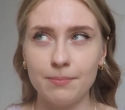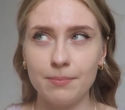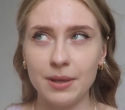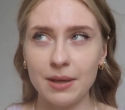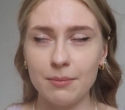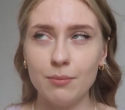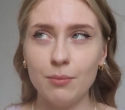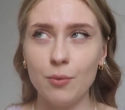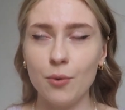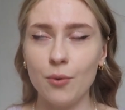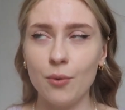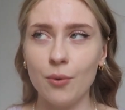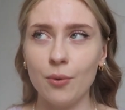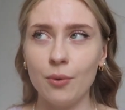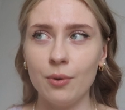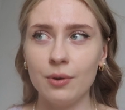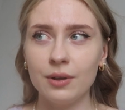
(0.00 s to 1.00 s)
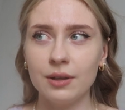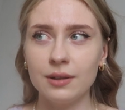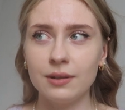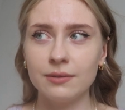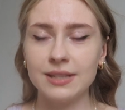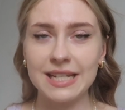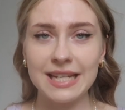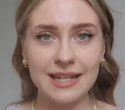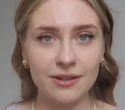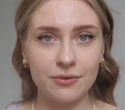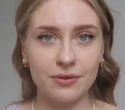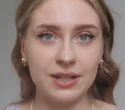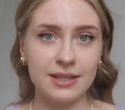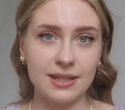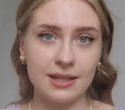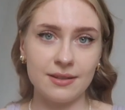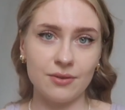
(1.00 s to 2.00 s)
bit more
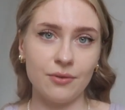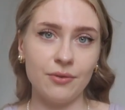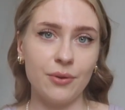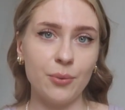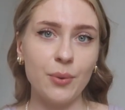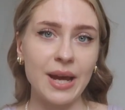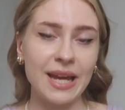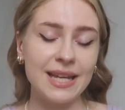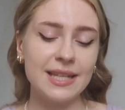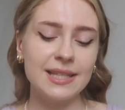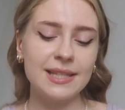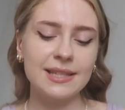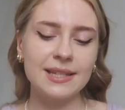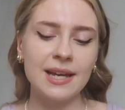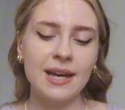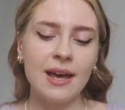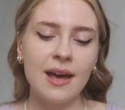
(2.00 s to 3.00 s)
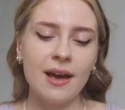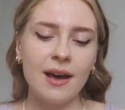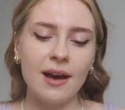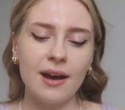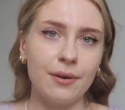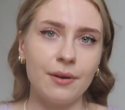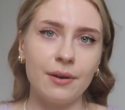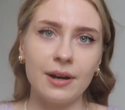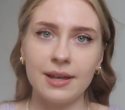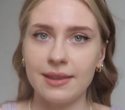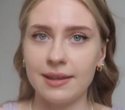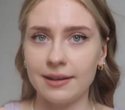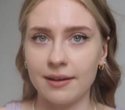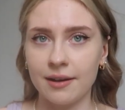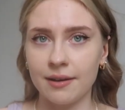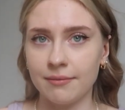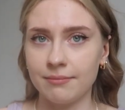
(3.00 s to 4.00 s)
decreases on the waist, but I
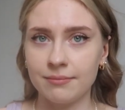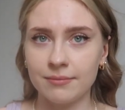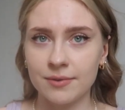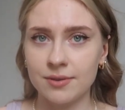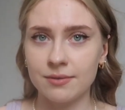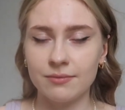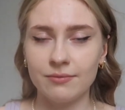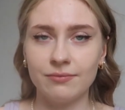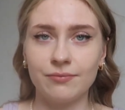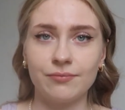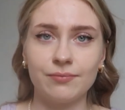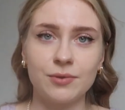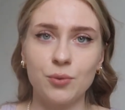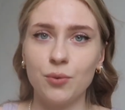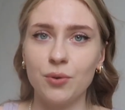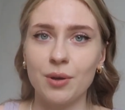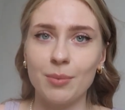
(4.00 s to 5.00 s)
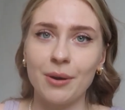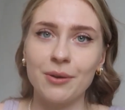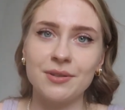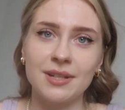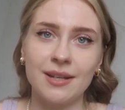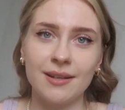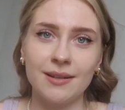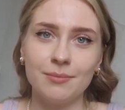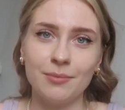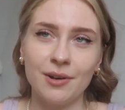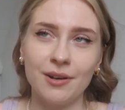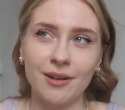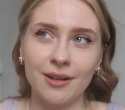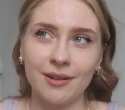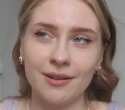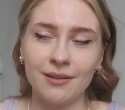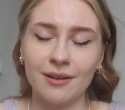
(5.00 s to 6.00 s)
think I talk about it in
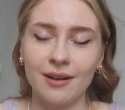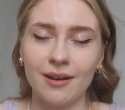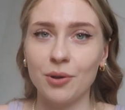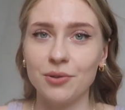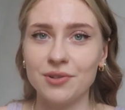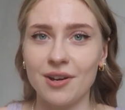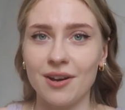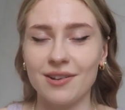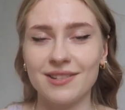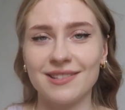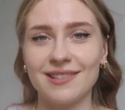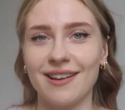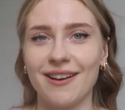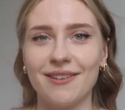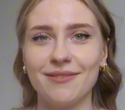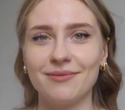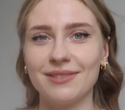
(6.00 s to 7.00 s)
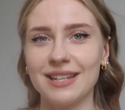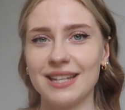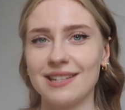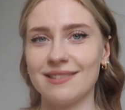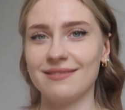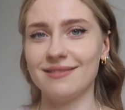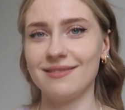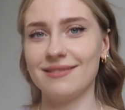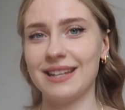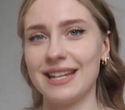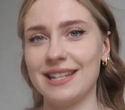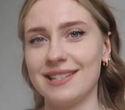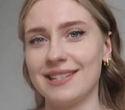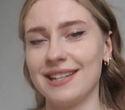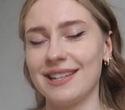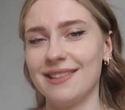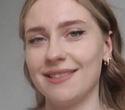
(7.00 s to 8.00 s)
my podcast that this
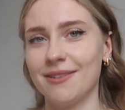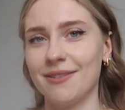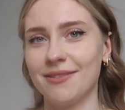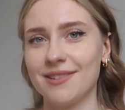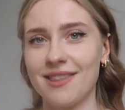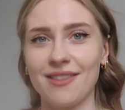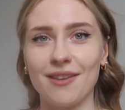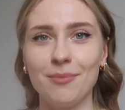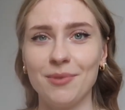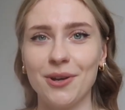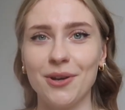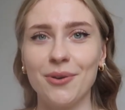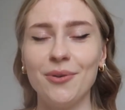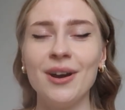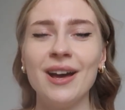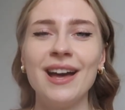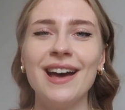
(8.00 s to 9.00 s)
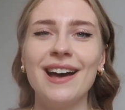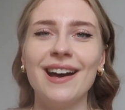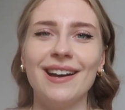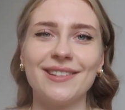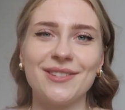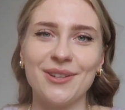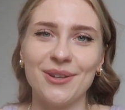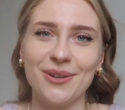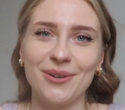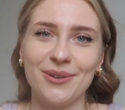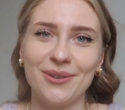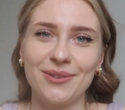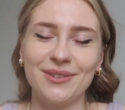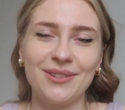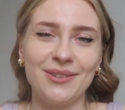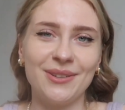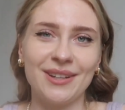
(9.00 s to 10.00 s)
is in the thumbnail, so
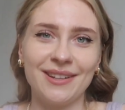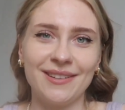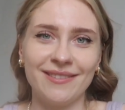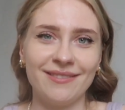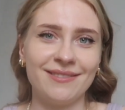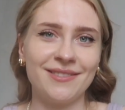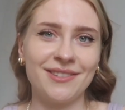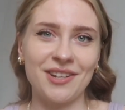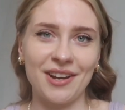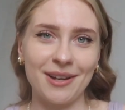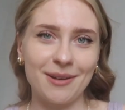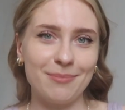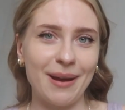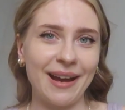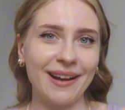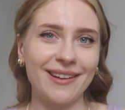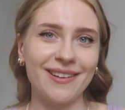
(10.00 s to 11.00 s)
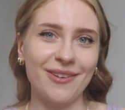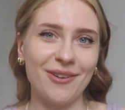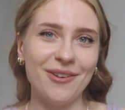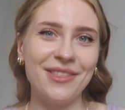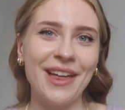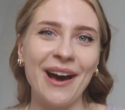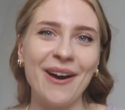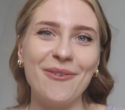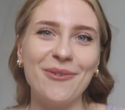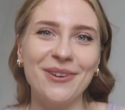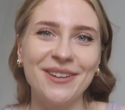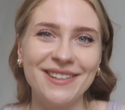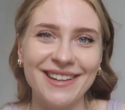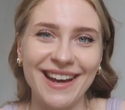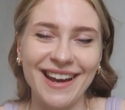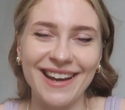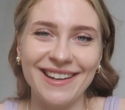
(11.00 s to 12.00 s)
you can check back on that
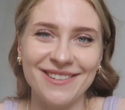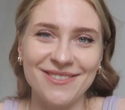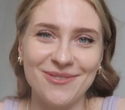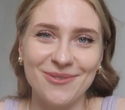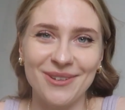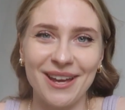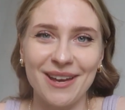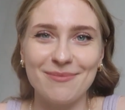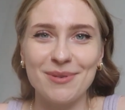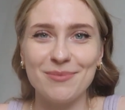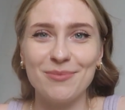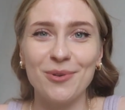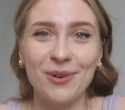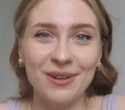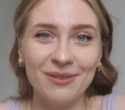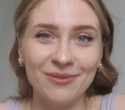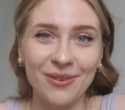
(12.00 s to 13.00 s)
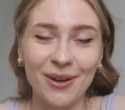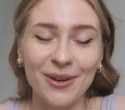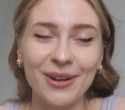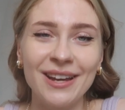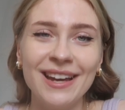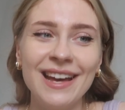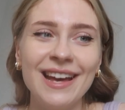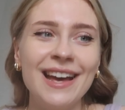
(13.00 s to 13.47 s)
one and you'll get a bit more info.